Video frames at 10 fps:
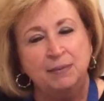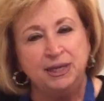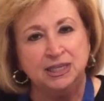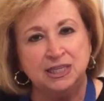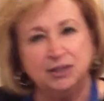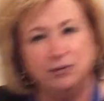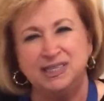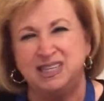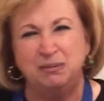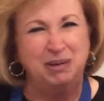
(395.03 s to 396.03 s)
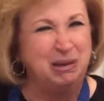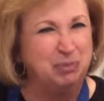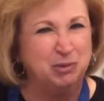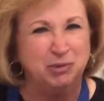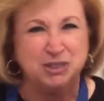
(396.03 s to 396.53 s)
because otherwise that
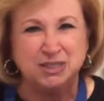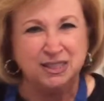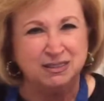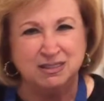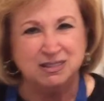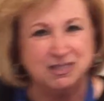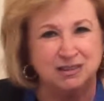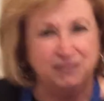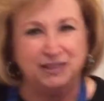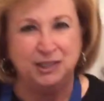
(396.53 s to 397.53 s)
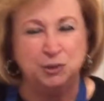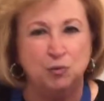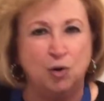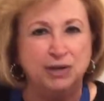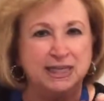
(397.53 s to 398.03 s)
paper will stick to the stuffing. You
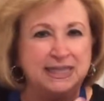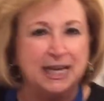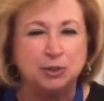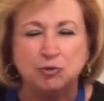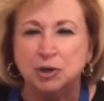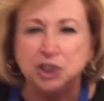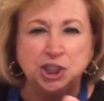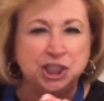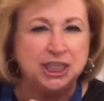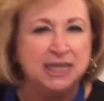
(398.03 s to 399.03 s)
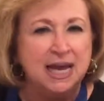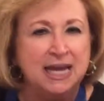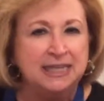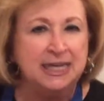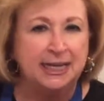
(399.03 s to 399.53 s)
won't get that crunchy,
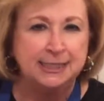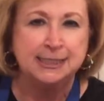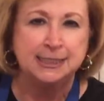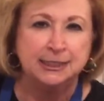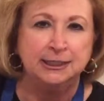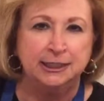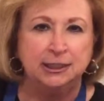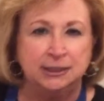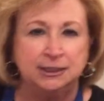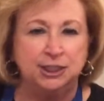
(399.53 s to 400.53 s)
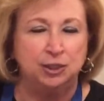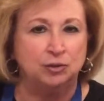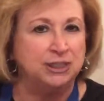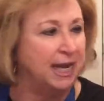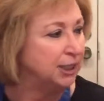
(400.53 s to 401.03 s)
nice little,
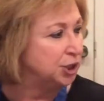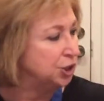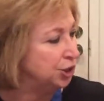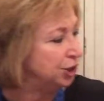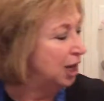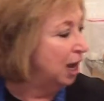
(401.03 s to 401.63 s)
texture